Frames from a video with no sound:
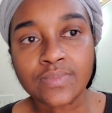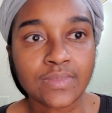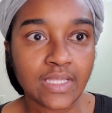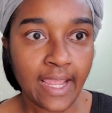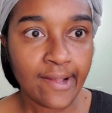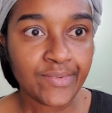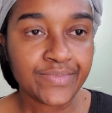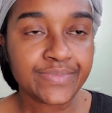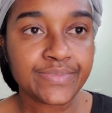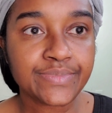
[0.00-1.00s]
now
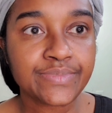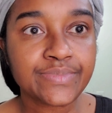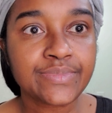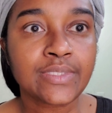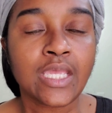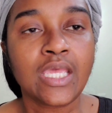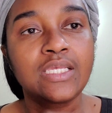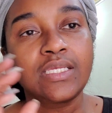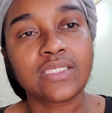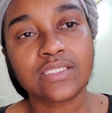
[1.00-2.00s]

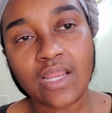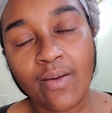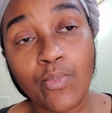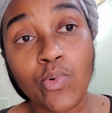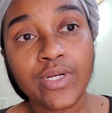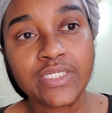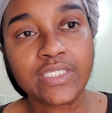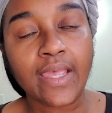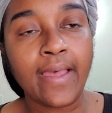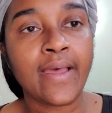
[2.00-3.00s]
it's not morning
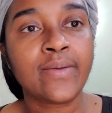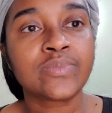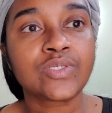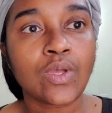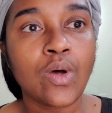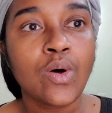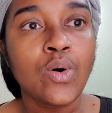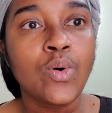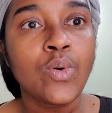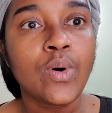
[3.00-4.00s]
time,
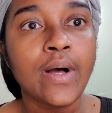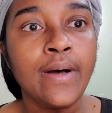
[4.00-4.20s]
so